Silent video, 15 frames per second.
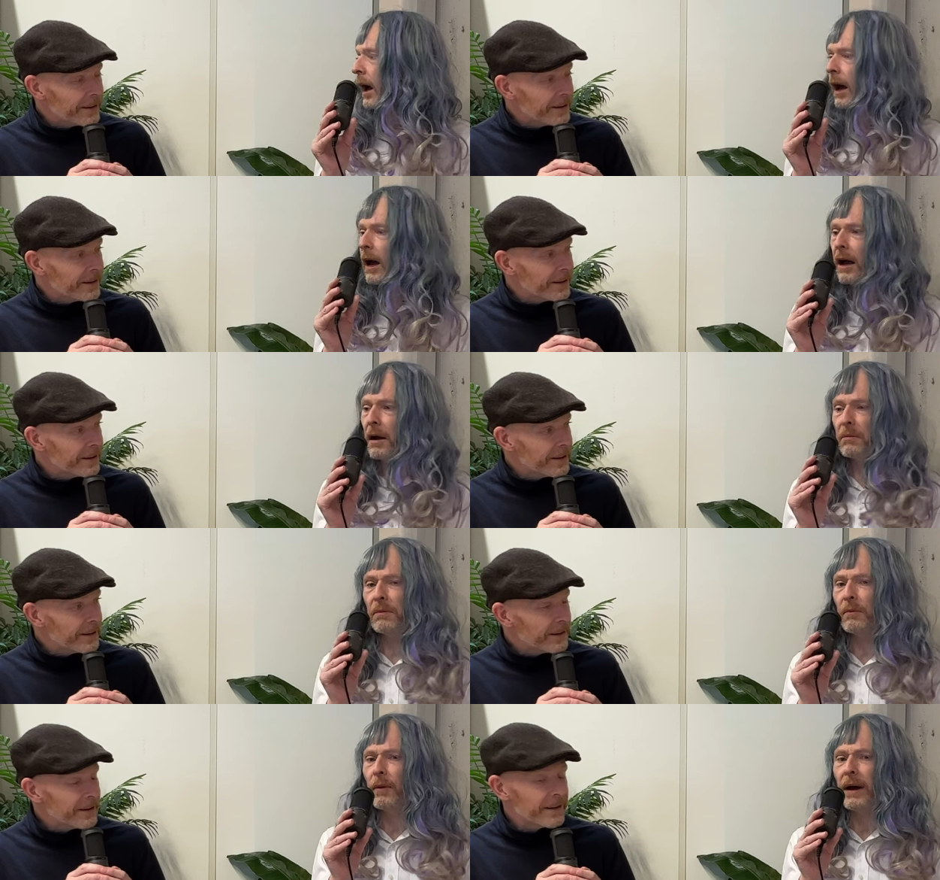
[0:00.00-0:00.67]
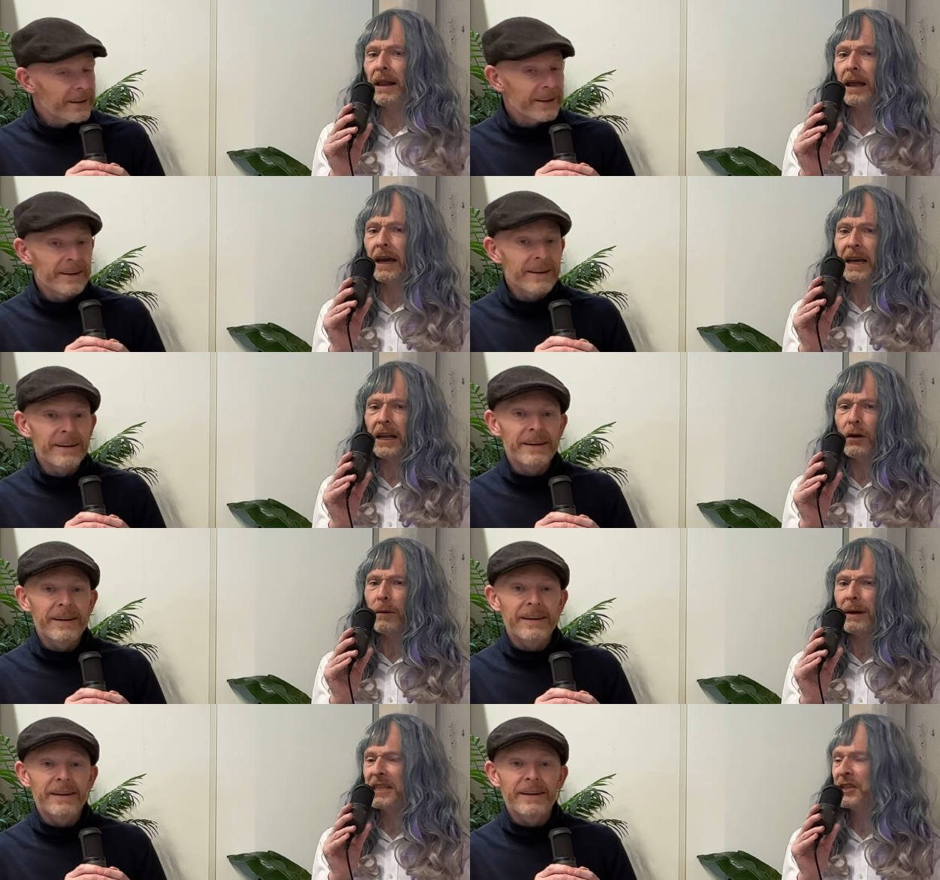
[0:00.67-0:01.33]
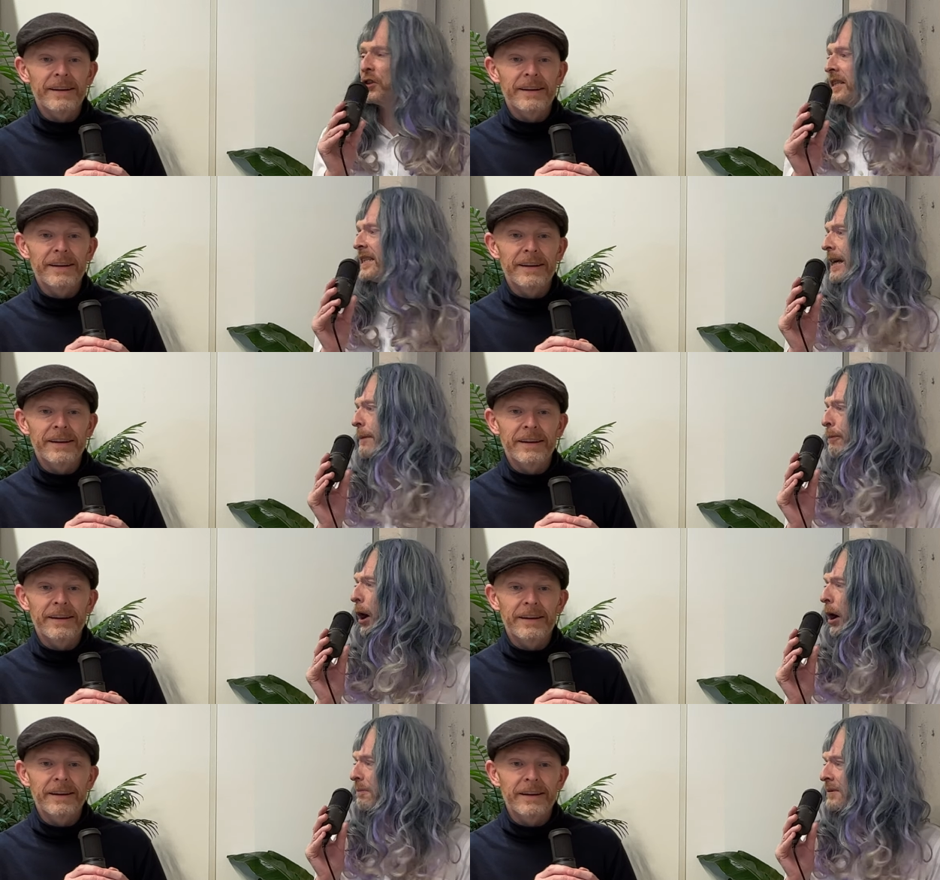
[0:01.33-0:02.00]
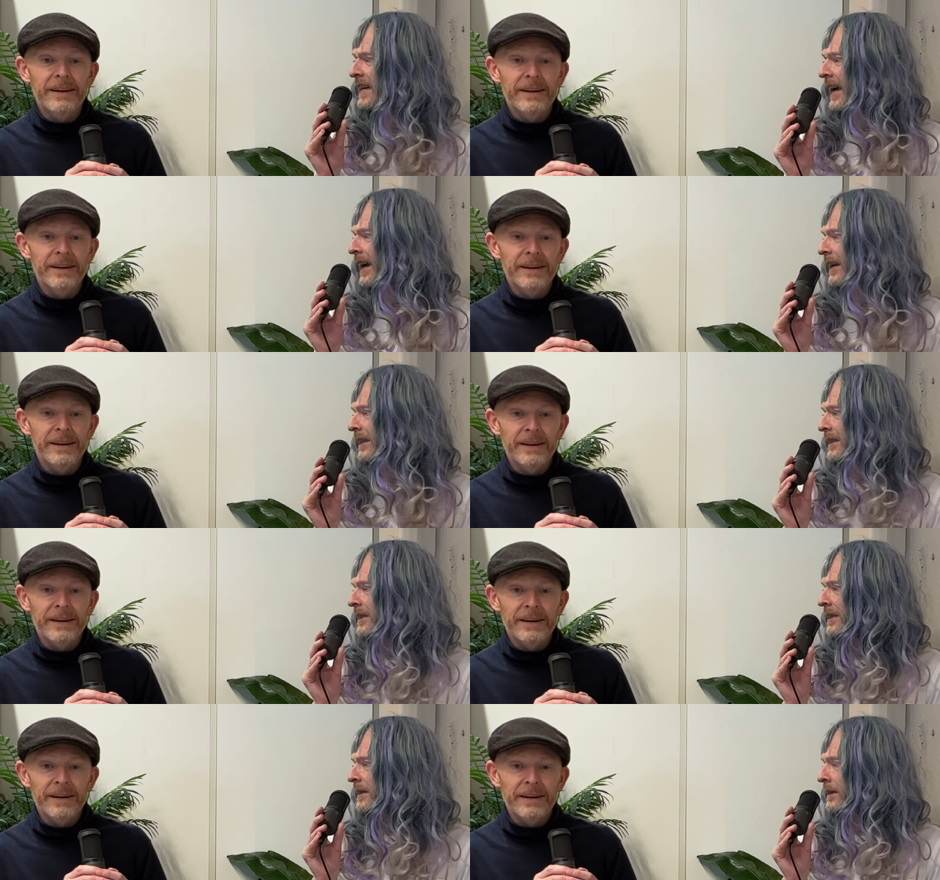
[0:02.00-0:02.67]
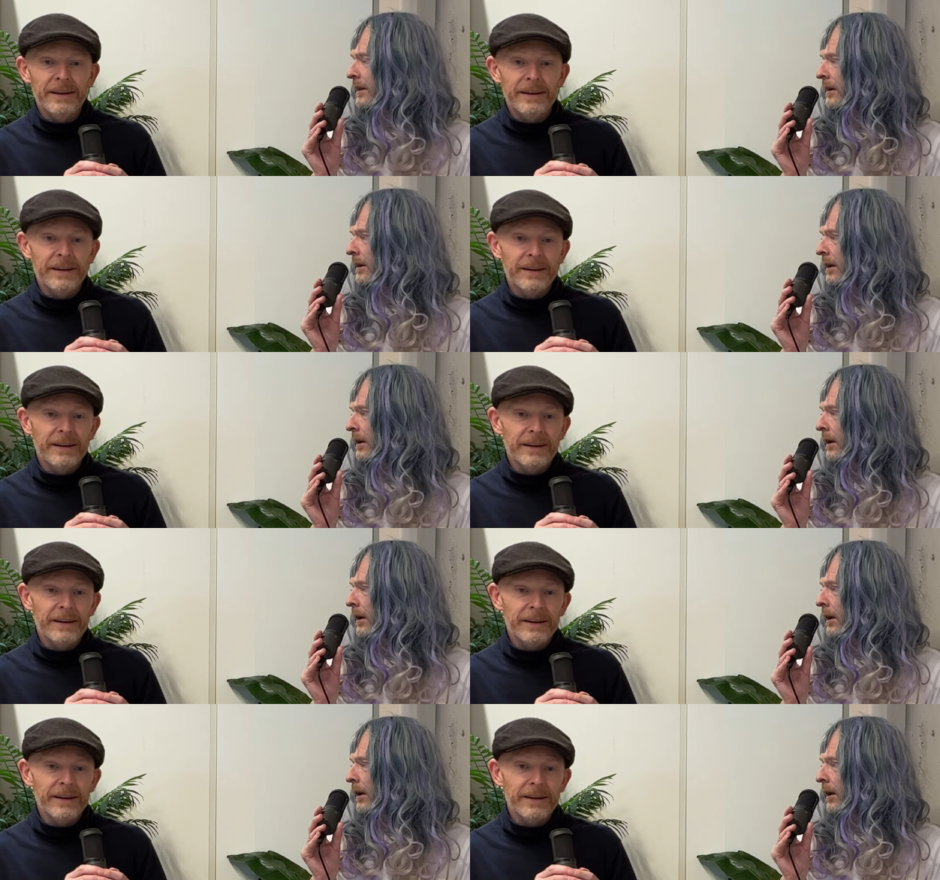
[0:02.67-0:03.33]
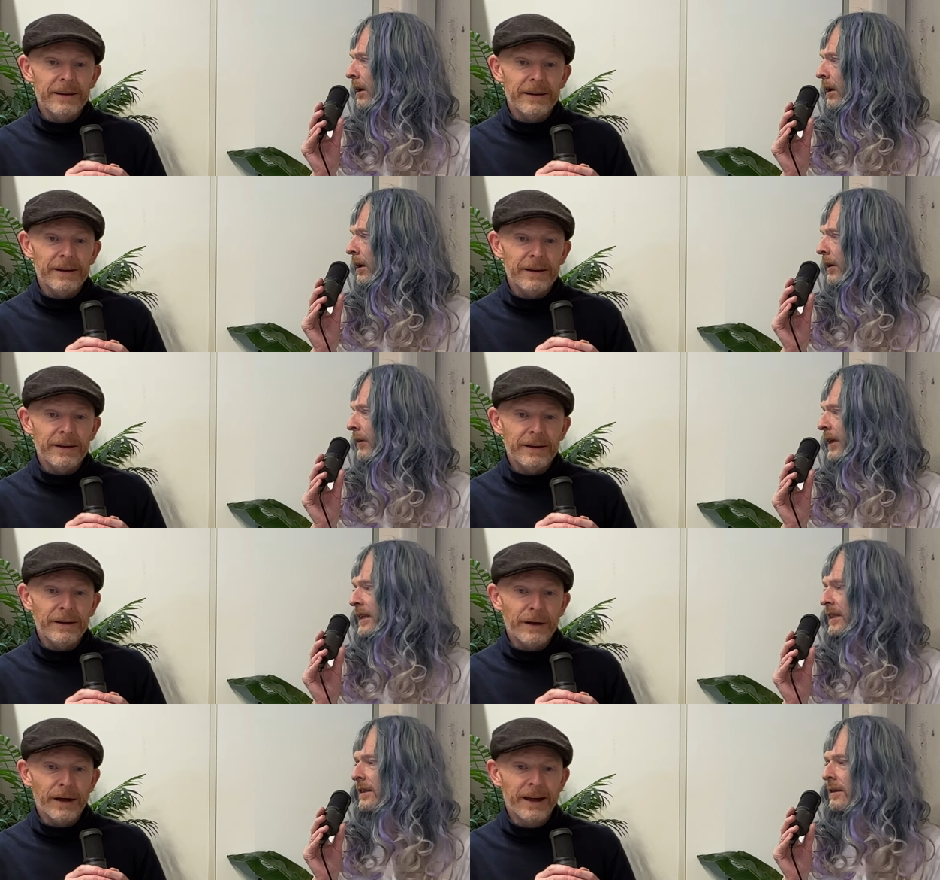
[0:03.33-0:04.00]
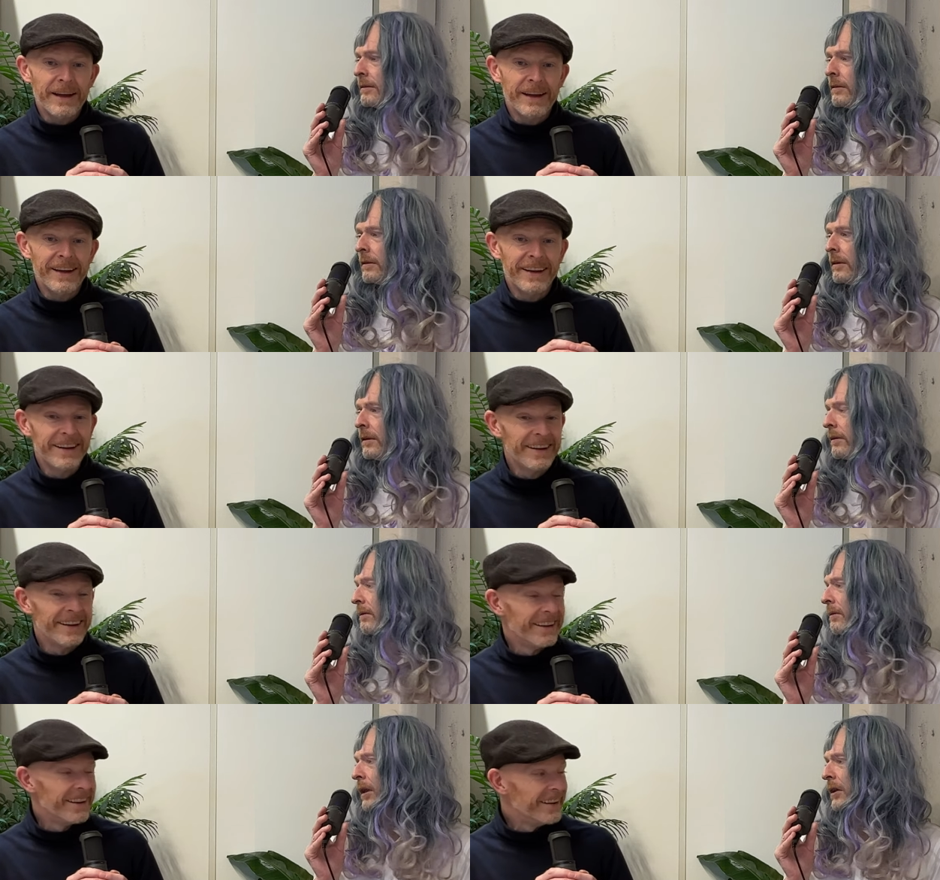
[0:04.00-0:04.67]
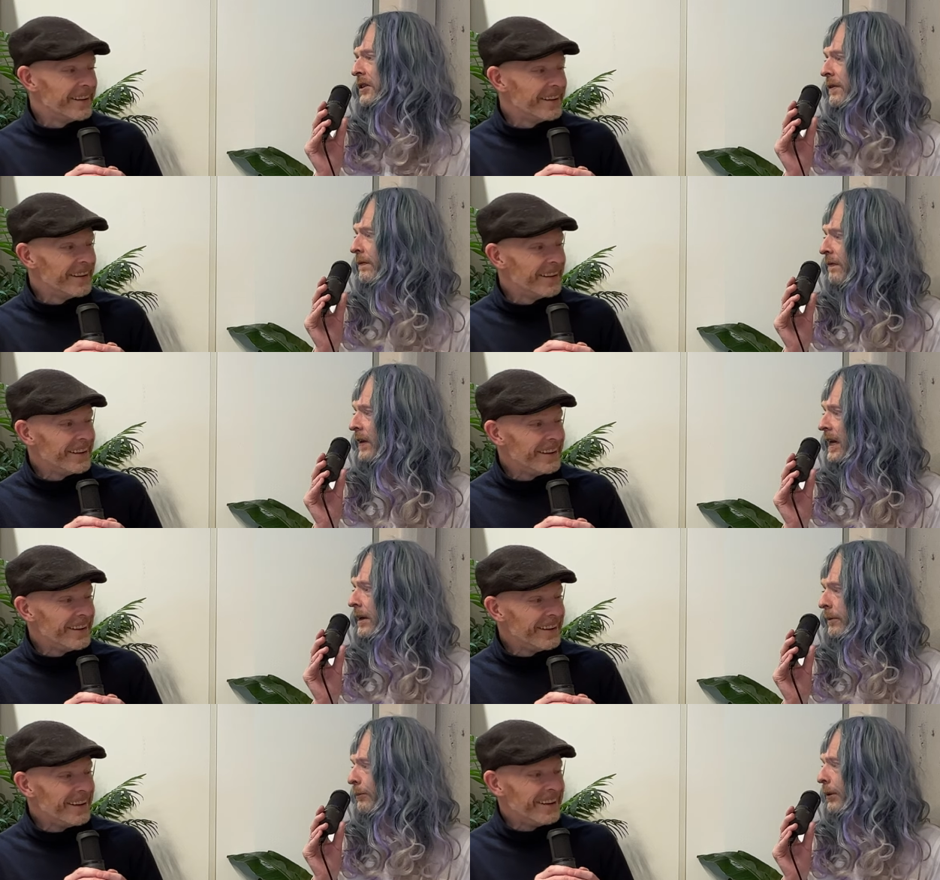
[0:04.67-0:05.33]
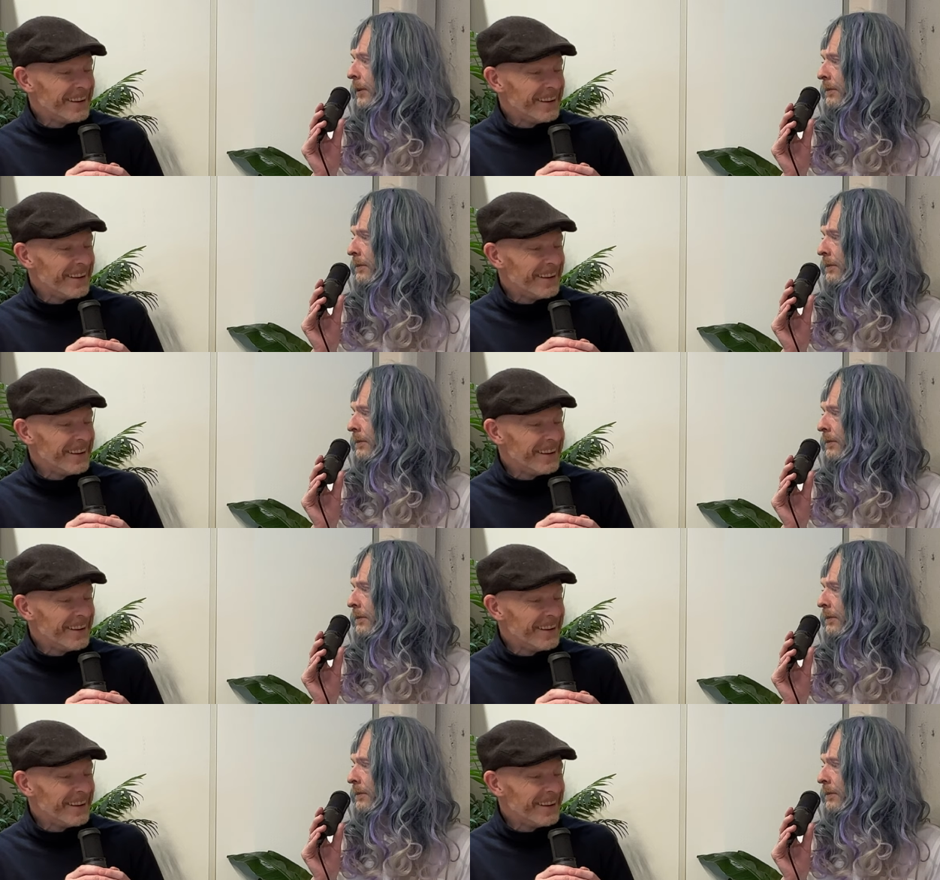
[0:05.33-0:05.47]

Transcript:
Speaker 1: Uh, well, I can always just eat Pop-Tarts. There's lots of vegan